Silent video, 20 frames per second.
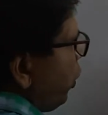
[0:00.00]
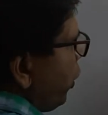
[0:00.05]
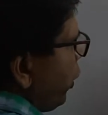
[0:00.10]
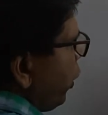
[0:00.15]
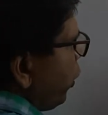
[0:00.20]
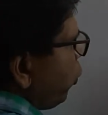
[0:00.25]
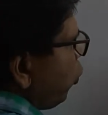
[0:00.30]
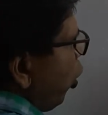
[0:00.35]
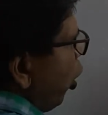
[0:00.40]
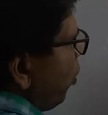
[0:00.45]
we
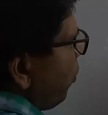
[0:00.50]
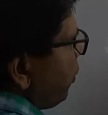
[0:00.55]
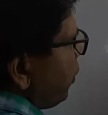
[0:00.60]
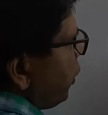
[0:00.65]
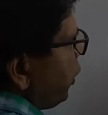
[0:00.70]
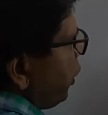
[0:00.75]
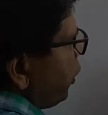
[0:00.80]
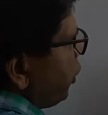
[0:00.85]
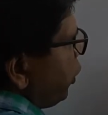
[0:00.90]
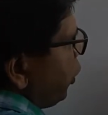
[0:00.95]

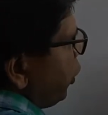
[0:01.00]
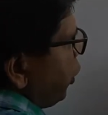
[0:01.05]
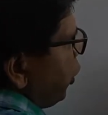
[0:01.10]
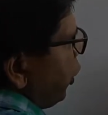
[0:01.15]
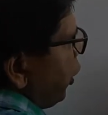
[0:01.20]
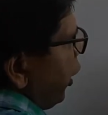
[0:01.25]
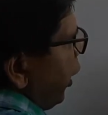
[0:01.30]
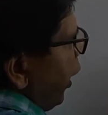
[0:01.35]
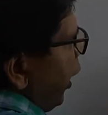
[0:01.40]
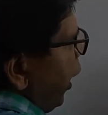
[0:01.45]
resolve
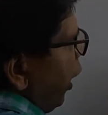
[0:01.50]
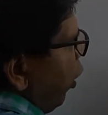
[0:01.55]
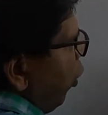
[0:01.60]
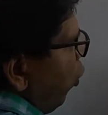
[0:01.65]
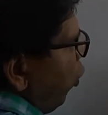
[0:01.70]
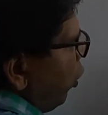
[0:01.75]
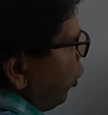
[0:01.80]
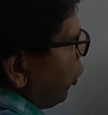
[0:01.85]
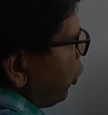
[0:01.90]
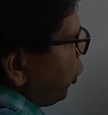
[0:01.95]
T3
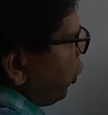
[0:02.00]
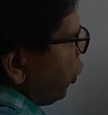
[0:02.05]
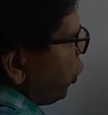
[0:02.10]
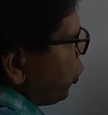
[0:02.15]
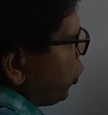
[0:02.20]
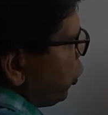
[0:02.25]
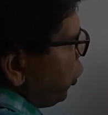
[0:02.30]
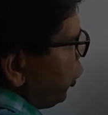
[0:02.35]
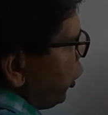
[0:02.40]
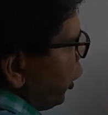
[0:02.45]
along
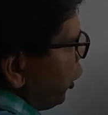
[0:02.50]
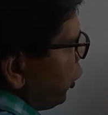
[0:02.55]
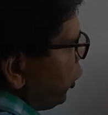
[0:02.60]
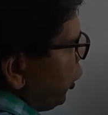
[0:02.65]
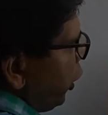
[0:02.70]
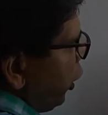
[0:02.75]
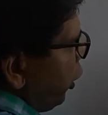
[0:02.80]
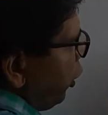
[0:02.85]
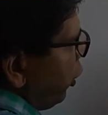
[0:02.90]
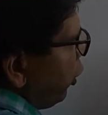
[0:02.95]
this
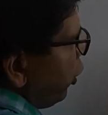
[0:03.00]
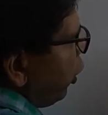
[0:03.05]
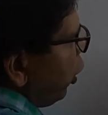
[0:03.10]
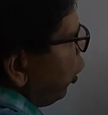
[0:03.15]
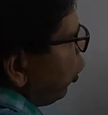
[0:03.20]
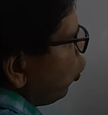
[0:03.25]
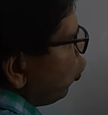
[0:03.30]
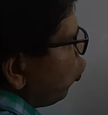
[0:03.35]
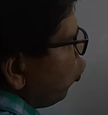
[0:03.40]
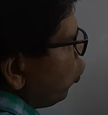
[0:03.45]
direction,
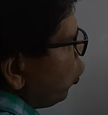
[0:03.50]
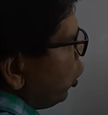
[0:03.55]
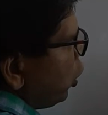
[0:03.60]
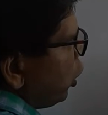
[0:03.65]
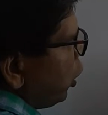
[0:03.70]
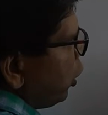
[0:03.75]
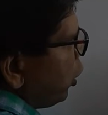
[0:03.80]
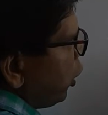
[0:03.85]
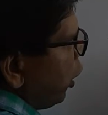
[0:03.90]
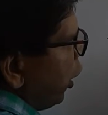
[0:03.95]
so
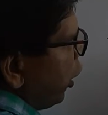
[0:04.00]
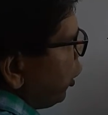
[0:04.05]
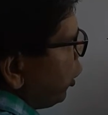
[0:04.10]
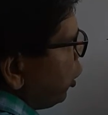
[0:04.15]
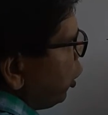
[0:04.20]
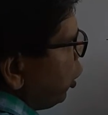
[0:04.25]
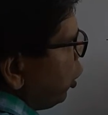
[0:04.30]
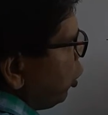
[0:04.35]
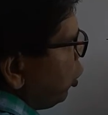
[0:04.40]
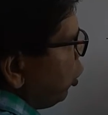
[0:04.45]
this is
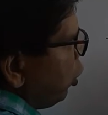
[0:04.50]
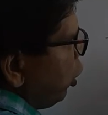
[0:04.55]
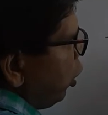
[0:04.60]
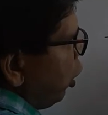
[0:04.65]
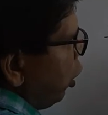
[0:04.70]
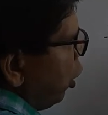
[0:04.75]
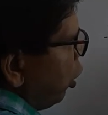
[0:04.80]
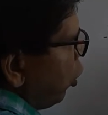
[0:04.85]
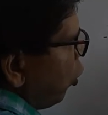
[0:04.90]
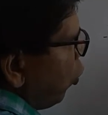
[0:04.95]
the
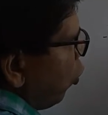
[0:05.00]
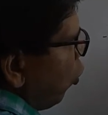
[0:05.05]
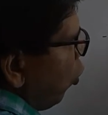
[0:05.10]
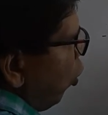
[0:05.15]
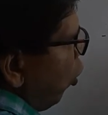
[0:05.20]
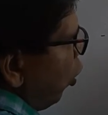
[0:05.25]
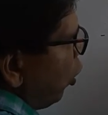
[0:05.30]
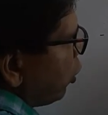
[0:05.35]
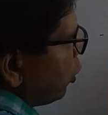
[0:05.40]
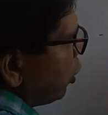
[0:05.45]
T3
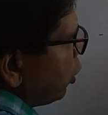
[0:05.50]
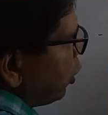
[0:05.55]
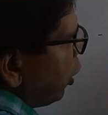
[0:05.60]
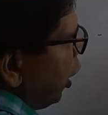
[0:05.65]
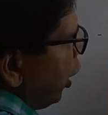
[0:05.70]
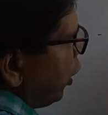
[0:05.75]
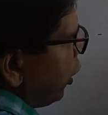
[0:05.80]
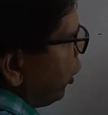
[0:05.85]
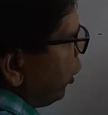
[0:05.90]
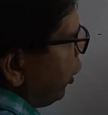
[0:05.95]
cos
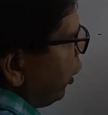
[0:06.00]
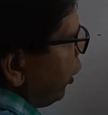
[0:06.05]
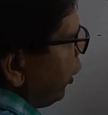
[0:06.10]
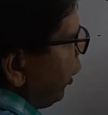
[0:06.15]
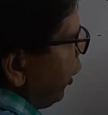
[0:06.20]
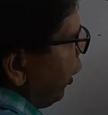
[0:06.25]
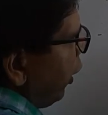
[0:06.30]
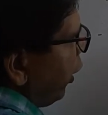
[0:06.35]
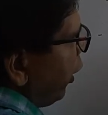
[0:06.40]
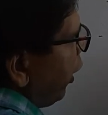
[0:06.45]
30
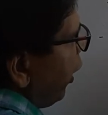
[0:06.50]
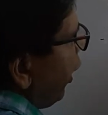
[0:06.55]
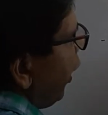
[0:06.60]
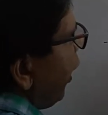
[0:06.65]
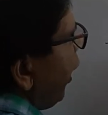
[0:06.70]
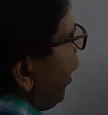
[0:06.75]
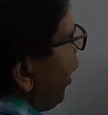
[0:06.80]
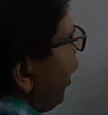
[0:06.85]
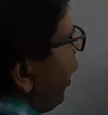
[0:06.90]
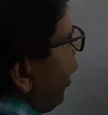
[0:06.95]
degree
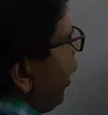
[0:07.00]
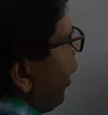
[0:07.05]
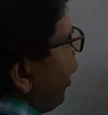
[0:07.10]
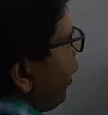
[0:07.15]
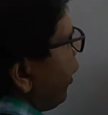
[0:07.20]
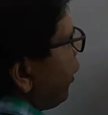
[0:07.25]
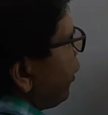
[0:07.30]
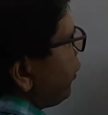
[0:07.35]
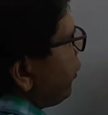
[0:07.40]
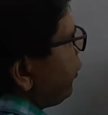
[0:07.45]

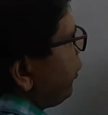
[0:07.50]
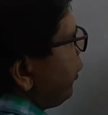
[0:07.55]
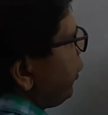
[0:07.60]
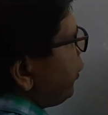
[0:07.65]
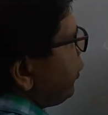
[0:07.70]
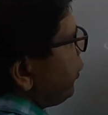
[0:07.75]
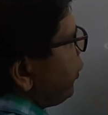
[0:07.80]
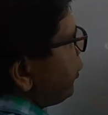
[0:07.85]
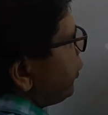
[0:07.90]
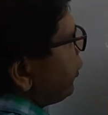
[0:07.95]
and
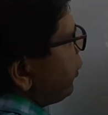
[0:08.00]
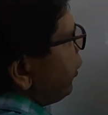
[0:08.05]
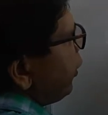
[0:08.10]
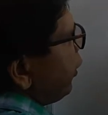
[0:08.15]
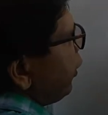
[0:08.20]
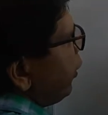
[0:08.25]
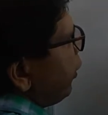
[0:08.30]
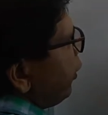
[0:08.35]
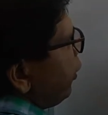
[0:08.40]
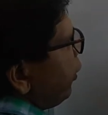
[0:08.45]
this is
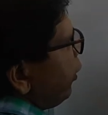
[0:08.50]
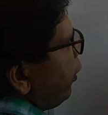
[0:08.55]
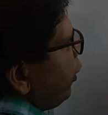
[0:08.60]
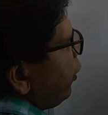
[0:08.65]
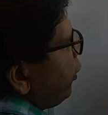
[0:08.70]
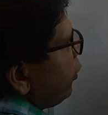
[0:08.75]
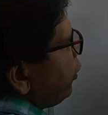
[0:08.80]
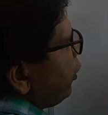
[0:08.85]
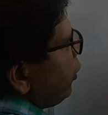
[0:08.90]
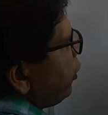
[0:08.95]

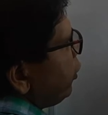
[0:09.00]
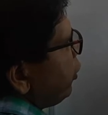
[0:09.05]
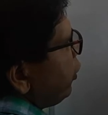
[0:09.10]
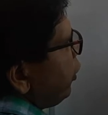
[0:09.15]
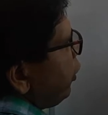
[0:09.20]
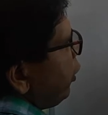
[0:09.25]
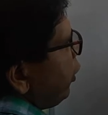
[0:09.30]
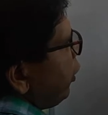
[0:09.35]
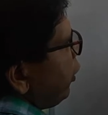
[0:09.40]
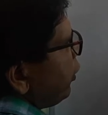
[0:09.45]
the
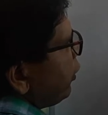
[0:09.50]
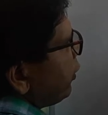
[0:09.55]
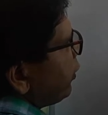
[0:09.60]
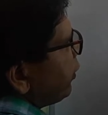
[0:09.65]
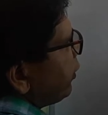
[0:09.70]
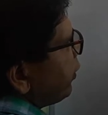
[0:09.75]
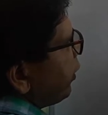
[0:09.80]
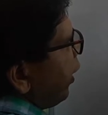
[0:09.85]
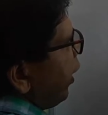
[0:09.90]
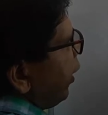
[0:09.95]
T3
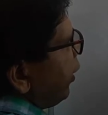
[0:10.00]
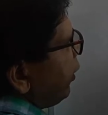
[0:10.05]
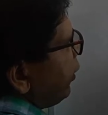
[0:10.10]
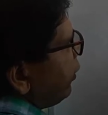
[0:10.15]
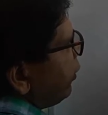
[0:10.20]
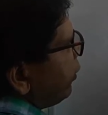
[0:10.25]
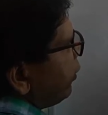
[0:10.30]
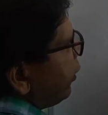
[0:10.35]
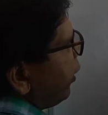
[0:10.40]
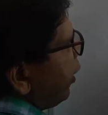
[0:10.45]

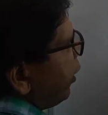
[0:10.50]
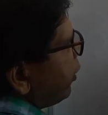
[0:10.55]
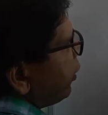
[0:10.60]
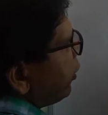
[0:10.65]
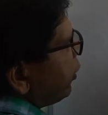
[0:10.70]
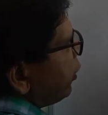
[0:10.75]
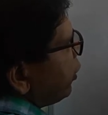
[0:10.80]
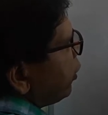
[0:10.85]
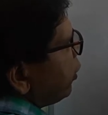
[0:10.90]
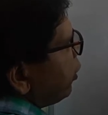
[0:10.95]
sine
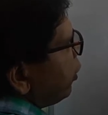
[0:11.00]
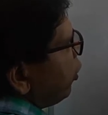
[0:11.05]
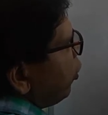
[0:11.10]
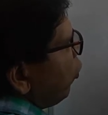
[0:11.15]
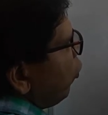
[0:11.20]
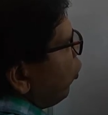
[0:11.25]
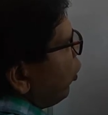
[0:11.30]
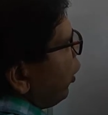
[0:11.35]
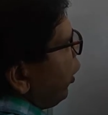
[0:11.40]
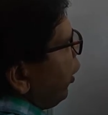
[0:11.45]
30 degree.
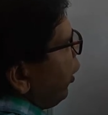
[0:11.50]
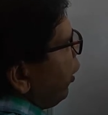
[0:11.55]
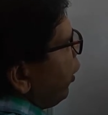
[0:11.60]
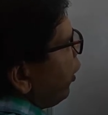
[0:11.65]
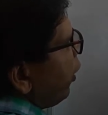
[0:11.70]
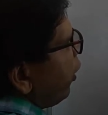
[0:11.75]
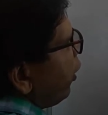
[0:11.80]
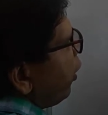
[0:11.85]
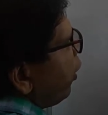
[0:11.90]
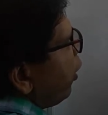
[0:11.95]

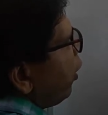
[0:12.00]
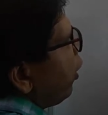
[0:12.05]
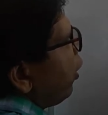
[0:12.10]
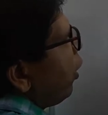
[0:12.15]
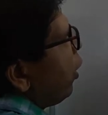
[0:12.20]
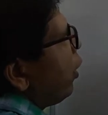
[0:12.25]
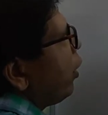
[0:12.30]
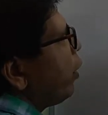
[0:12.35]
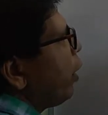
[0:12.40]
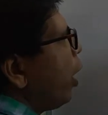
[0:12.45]
Okay,
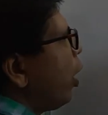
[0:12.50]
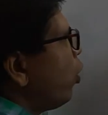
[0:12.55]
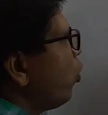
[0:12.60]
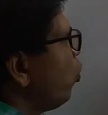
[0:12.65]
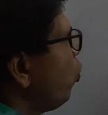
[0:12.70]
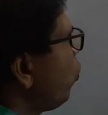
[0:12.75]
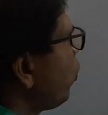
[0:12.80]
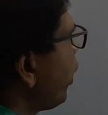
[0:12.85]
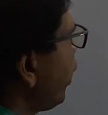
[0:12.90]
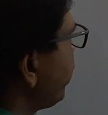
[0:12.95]

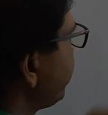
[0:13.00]
now look